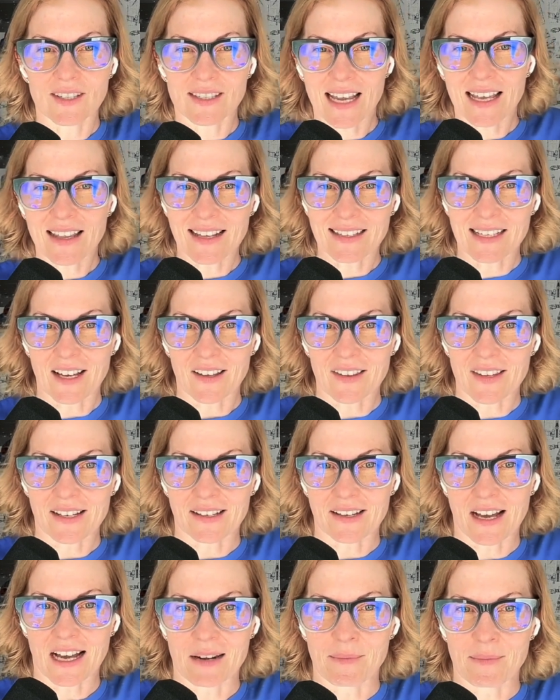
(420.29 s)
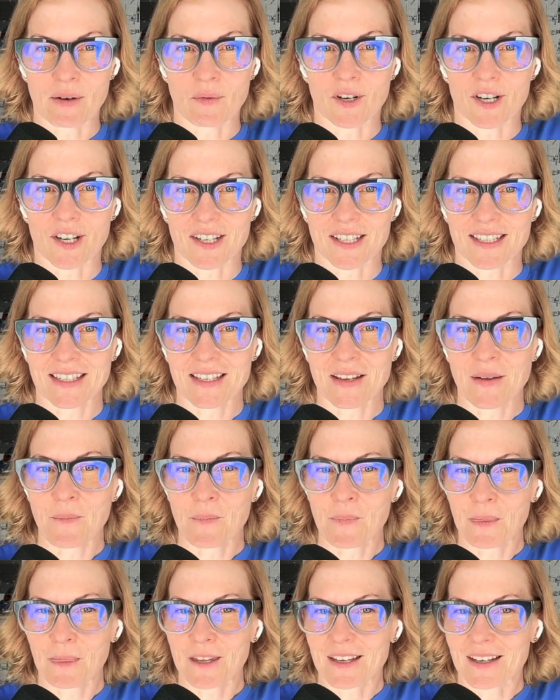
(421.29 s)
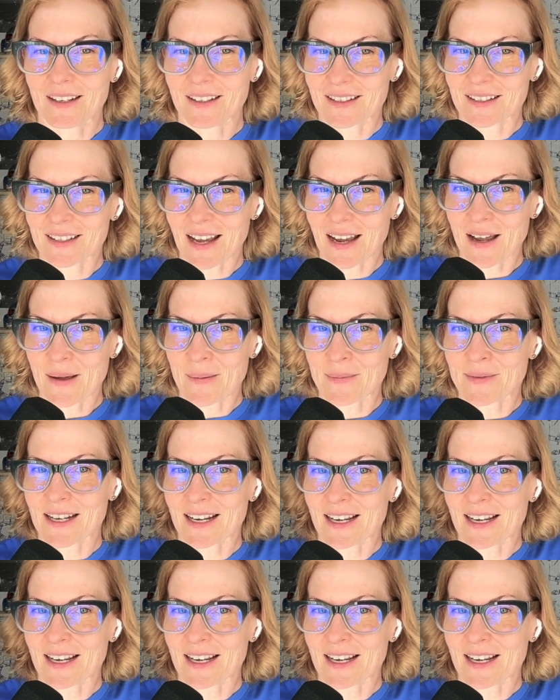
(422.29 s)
say that's how the economy works, except